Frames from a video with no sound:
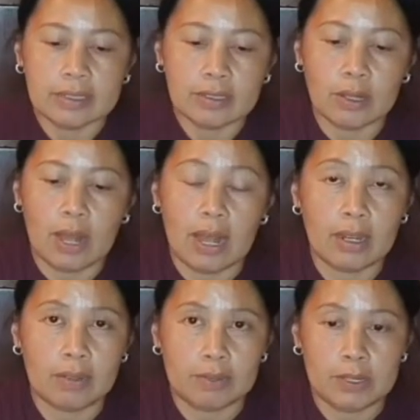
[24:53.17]
So
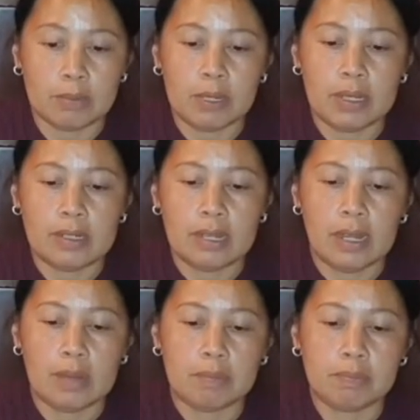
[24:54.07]
I love the smell.
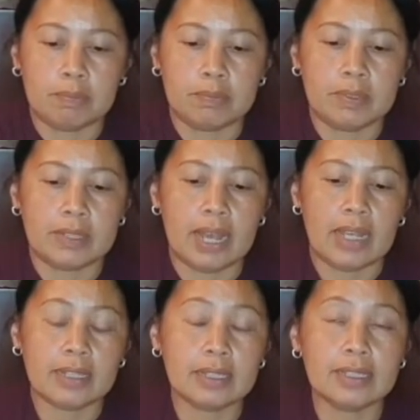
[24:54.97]

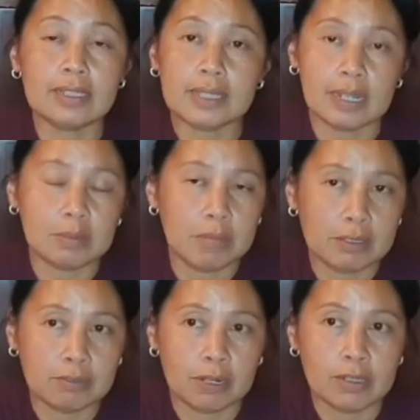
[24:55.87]
actually tell
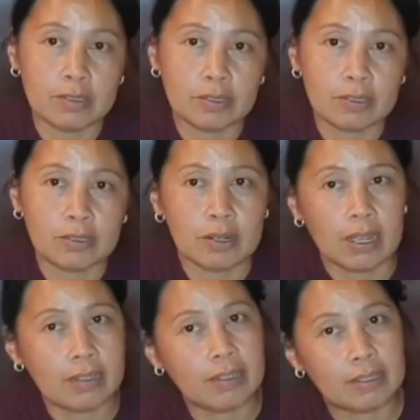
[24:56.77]
my friends to
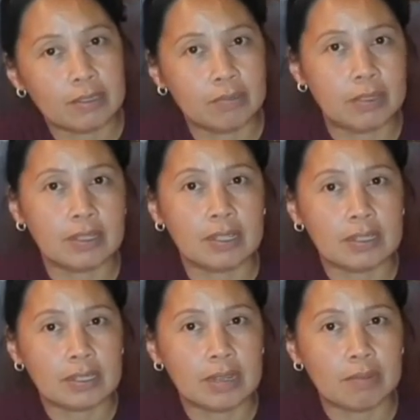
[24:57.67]
try this with
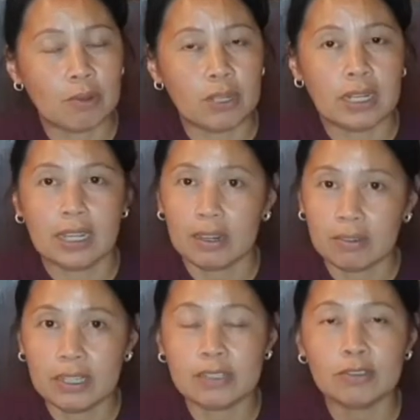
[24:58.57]
some oil
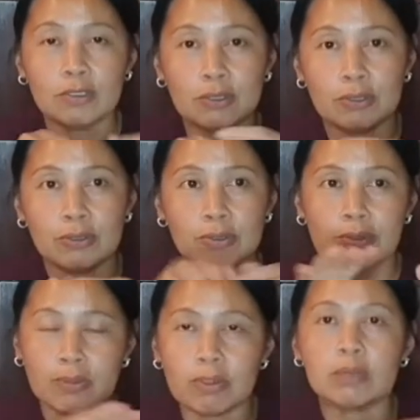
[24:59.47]
carrier
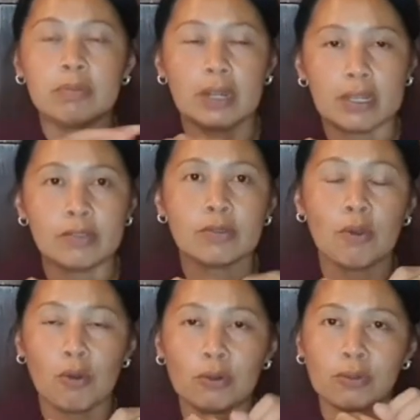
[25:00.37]
to replace
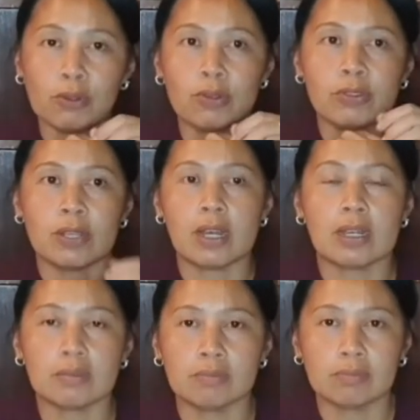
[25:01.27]
all those
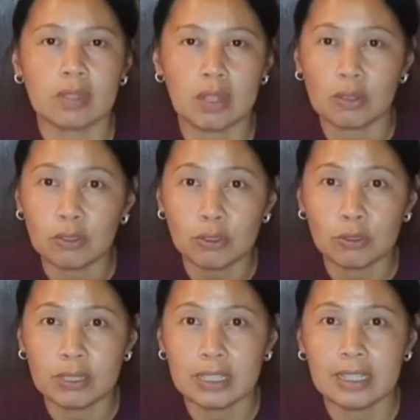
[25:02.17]

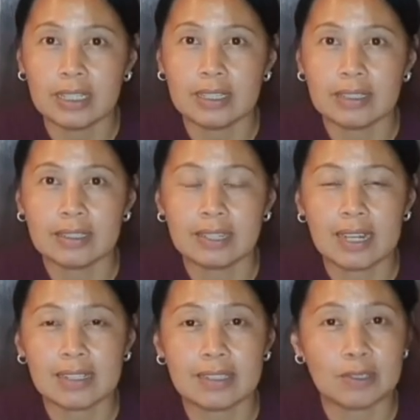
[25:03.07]
yuki
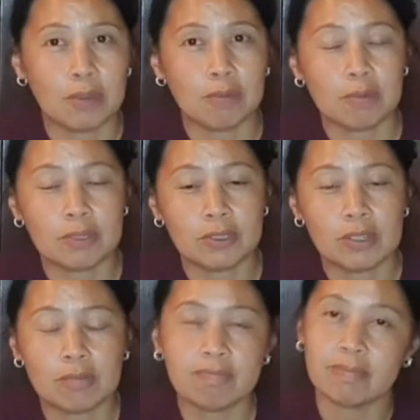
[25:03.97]
that got from the
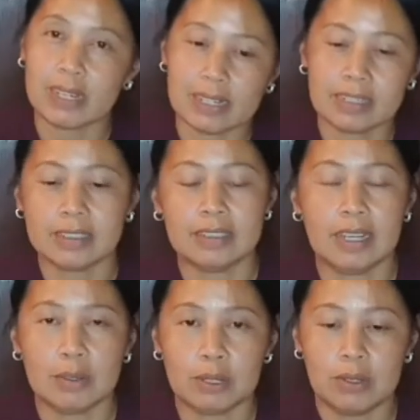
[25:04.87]
shop, but
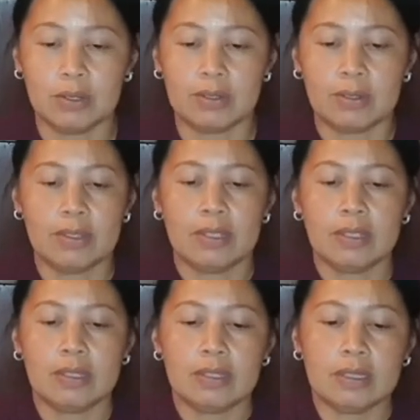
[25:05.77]
see how it goes.
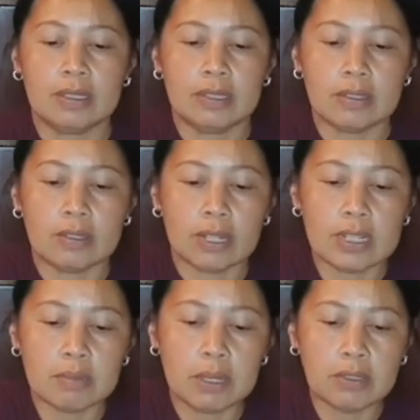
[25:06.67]
So
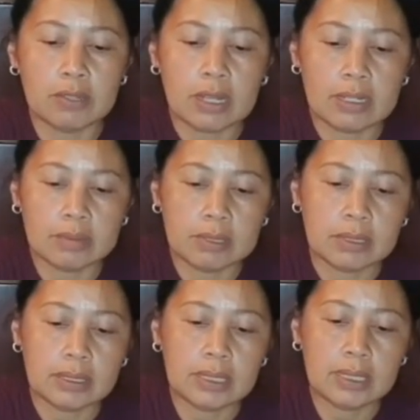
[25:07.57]
that's my
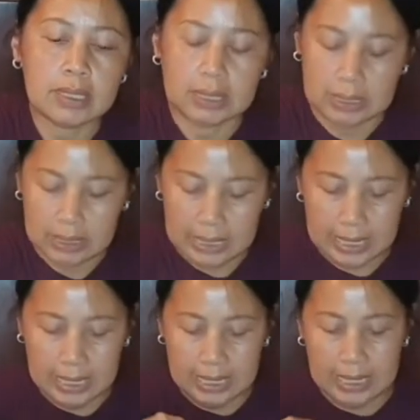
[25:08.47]
eucalyptus.
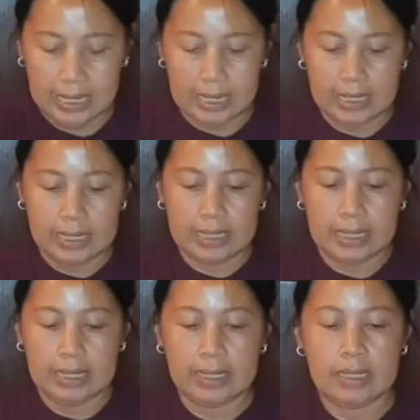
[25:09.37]

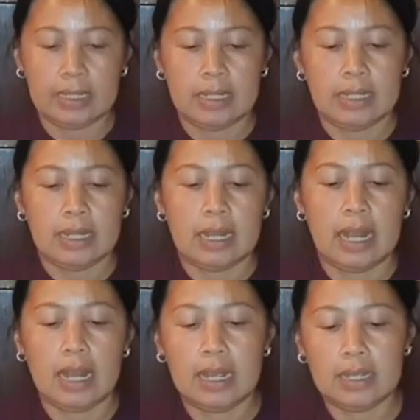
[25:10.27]
And
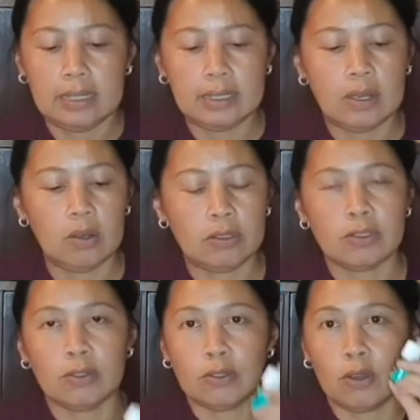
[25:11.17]
I
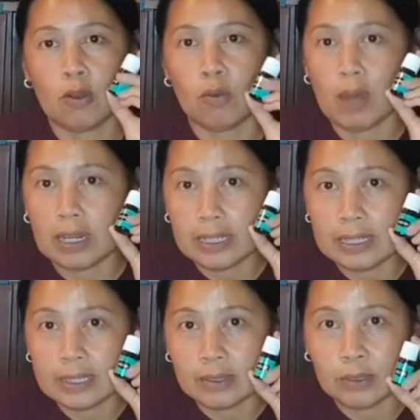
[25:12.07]
also got one
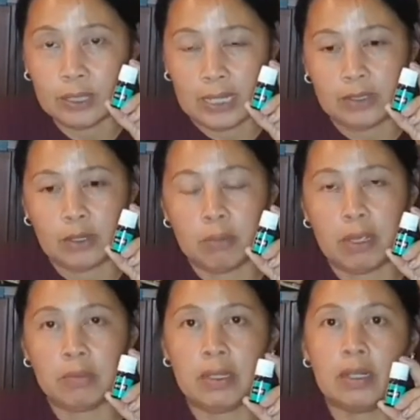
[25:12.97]
little gentle
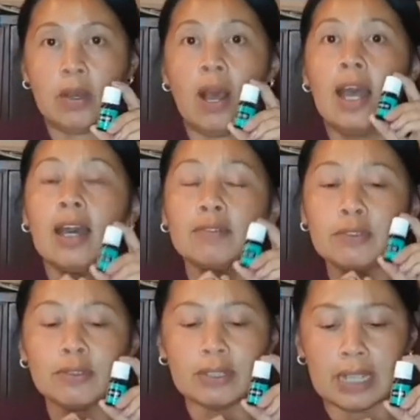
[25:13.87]
baby. Now I
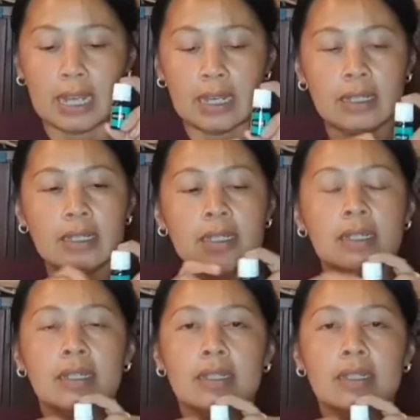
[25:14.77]
have to say,